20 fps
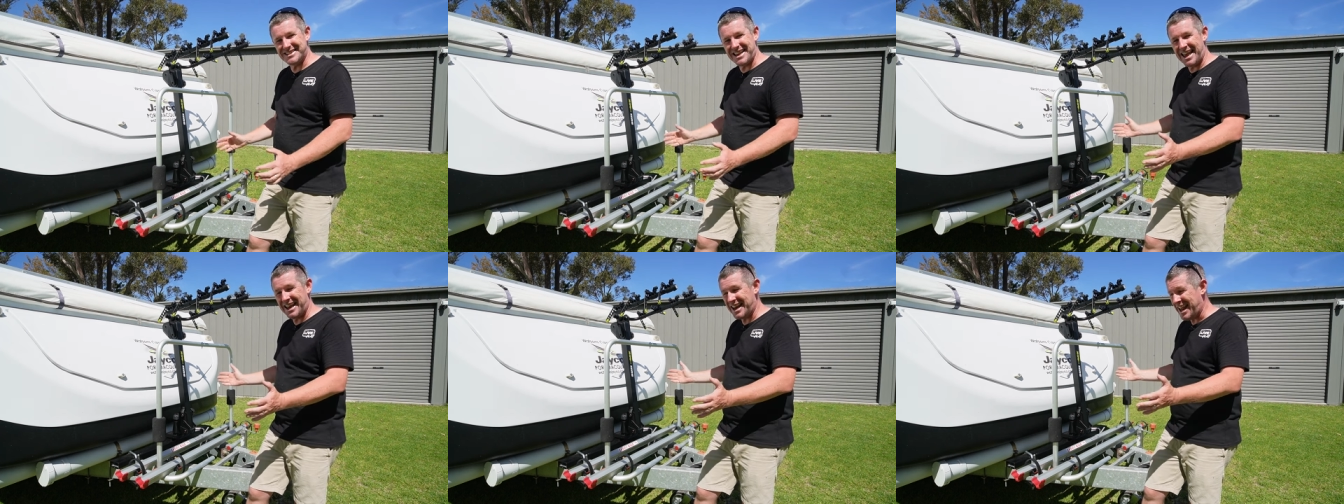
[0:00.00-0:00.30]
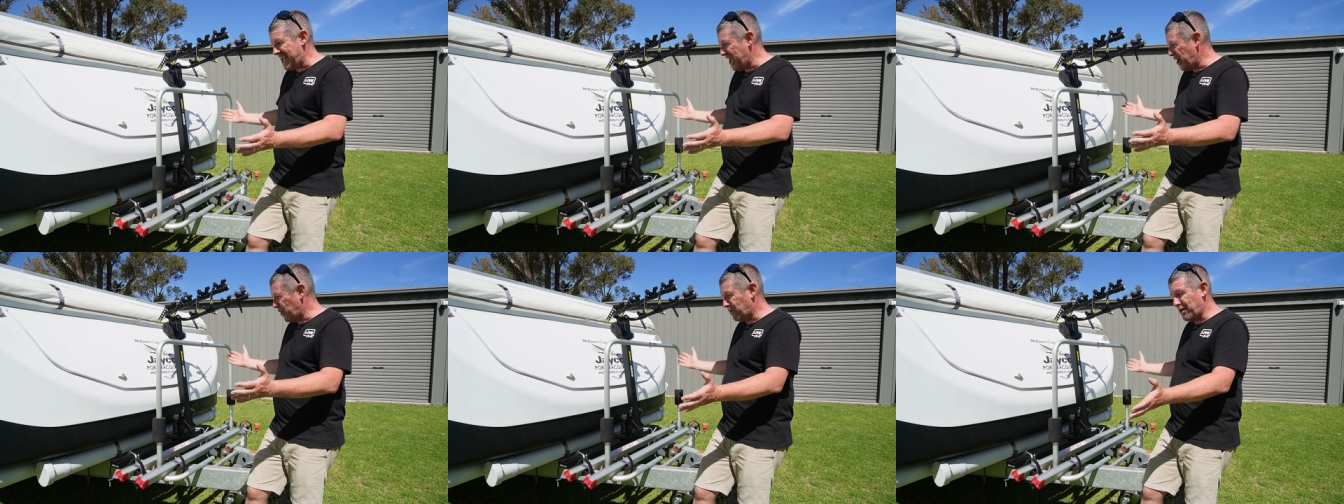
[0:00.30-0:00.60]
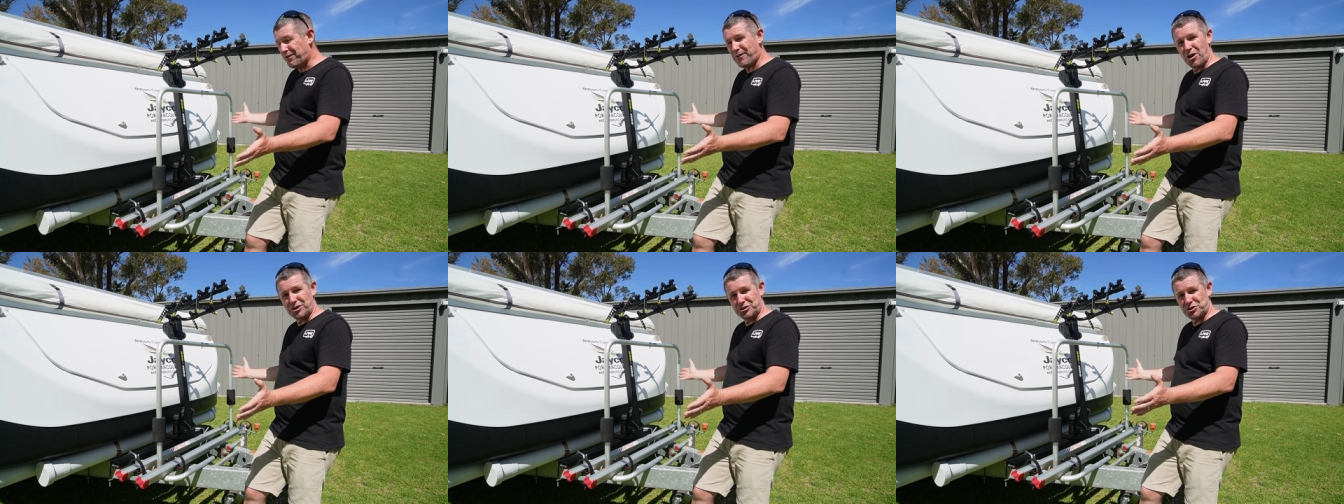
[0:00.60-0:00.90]
and
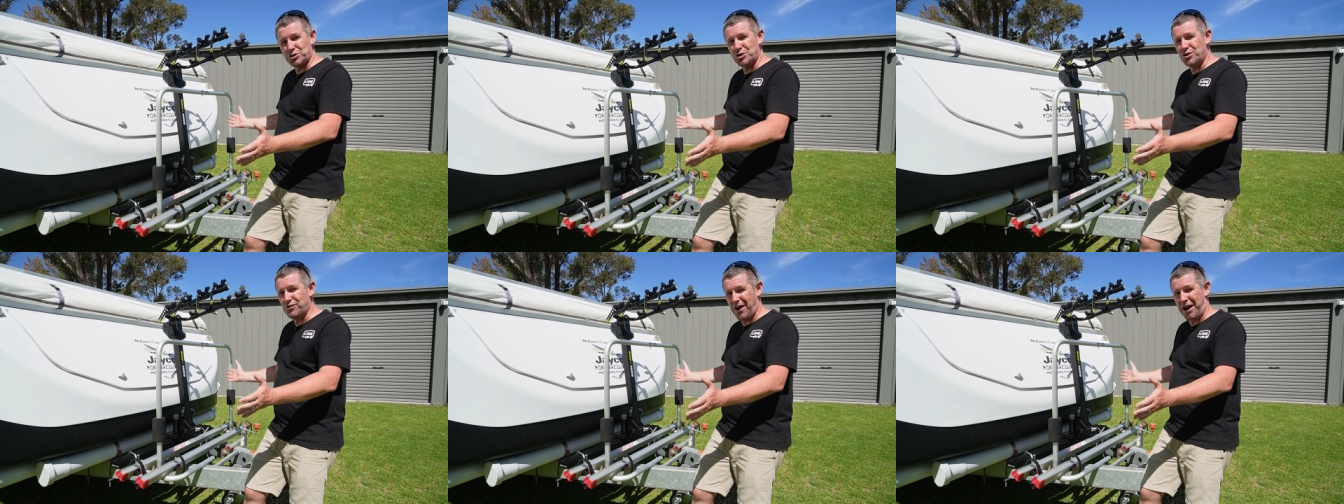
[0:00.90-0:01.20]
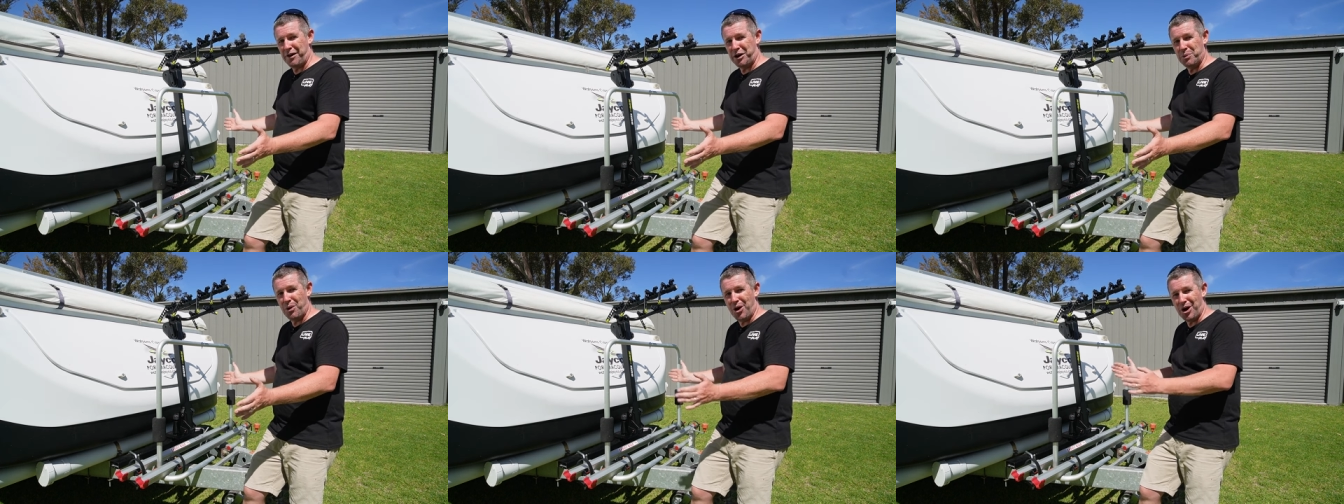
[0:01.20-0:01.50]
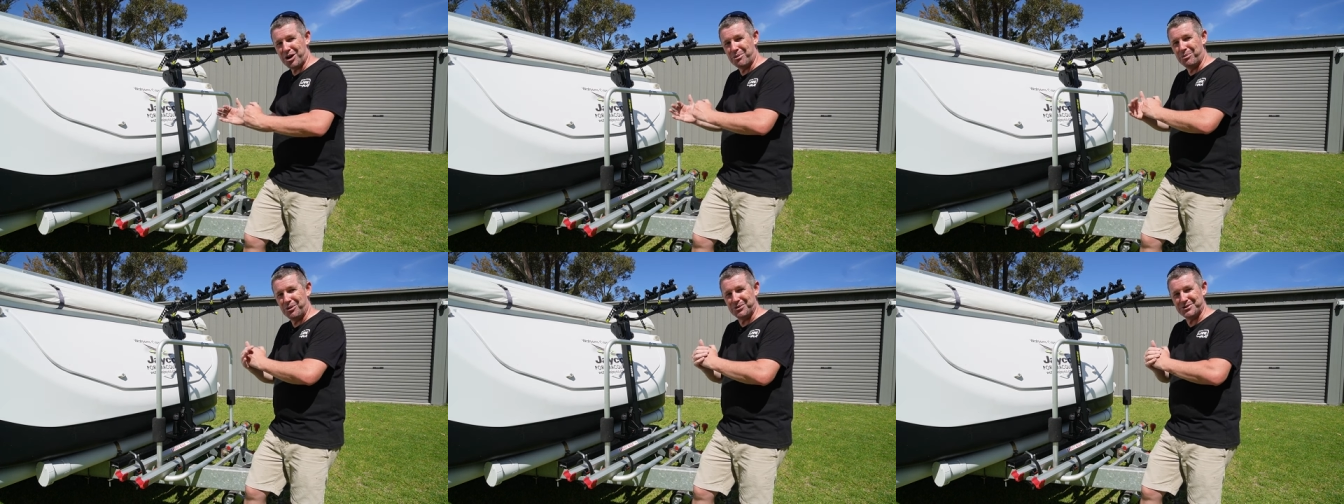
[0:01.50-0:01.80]
we've got two very
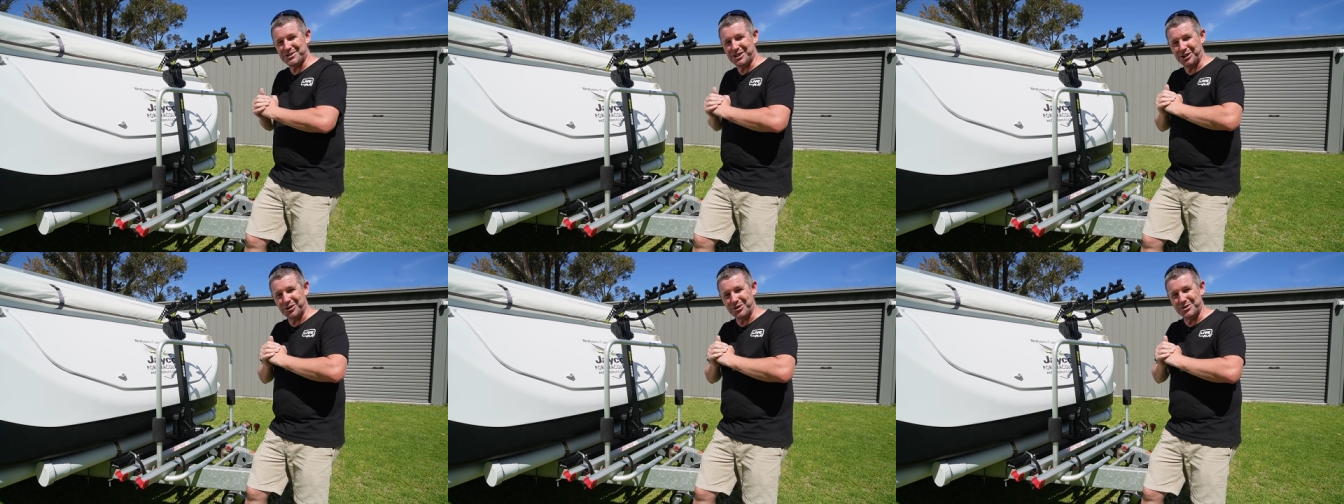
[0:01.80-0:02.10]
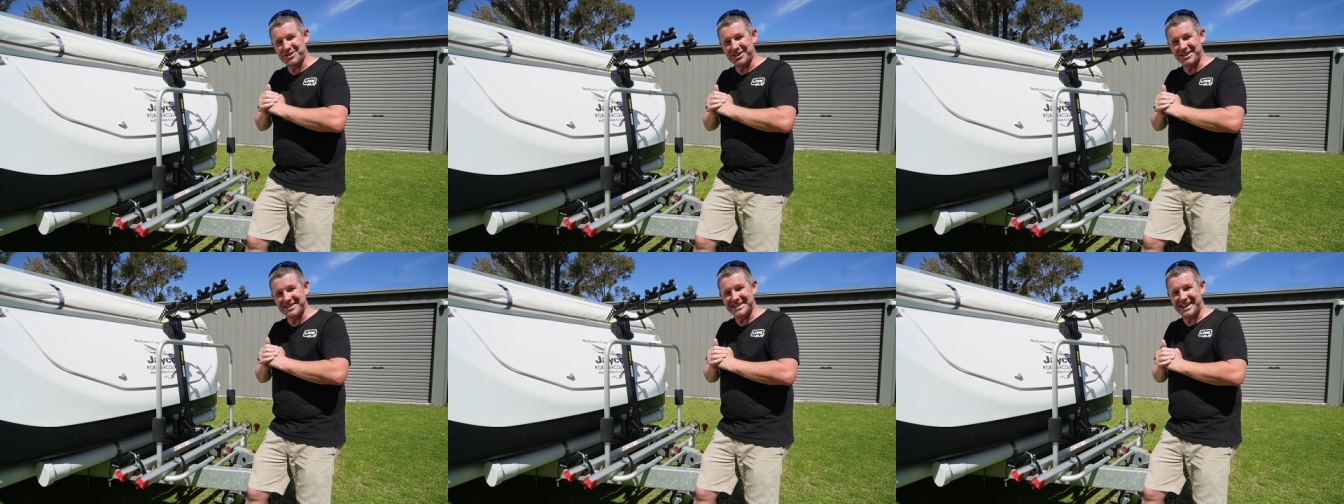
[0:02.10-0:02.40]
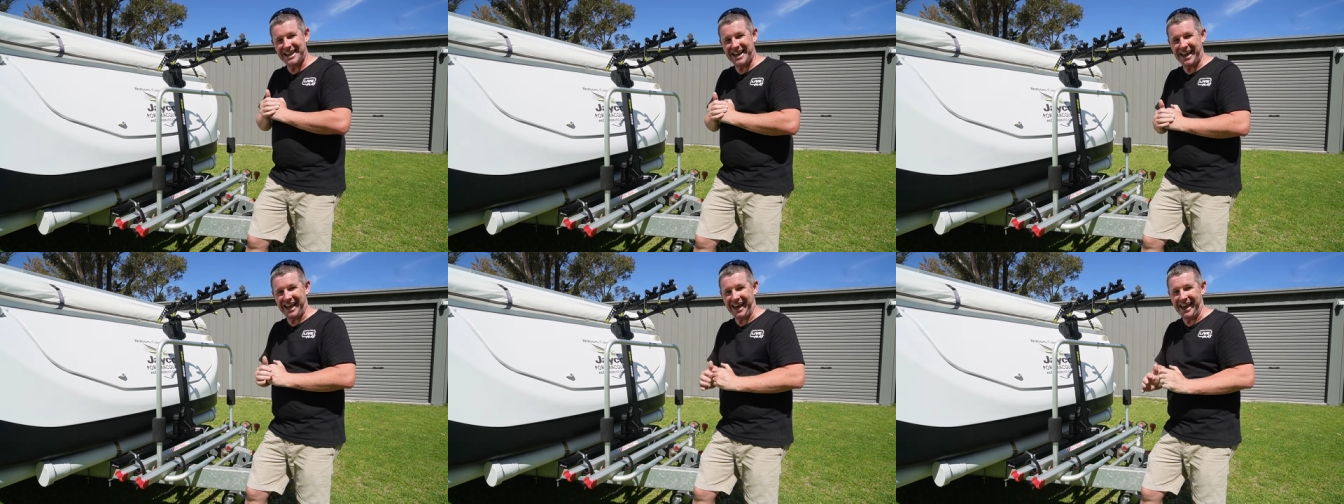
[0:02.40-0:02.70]
workable solutions
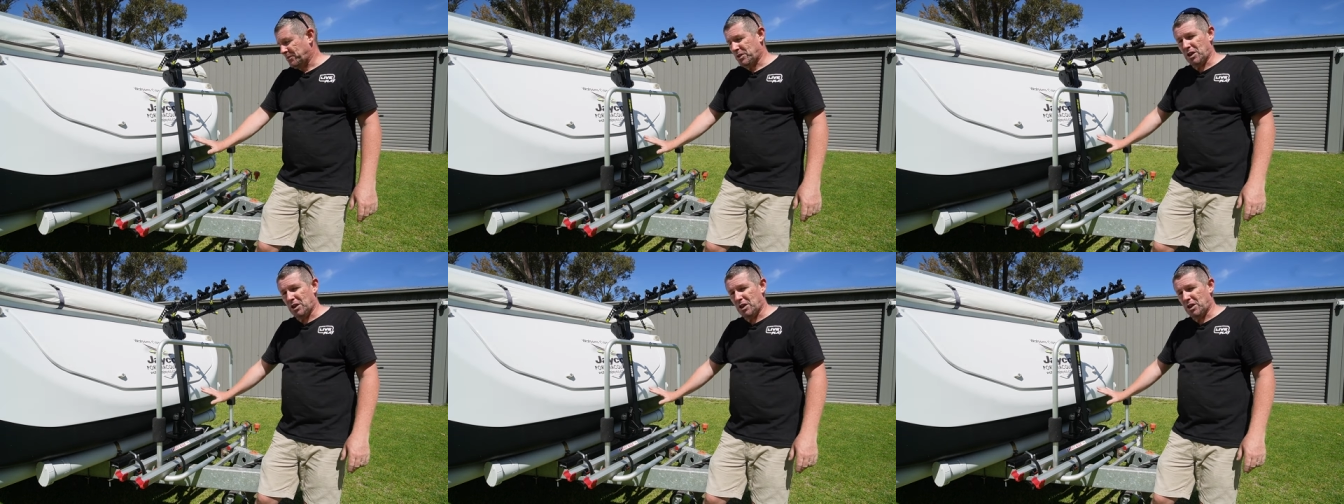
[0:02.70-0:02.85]
here.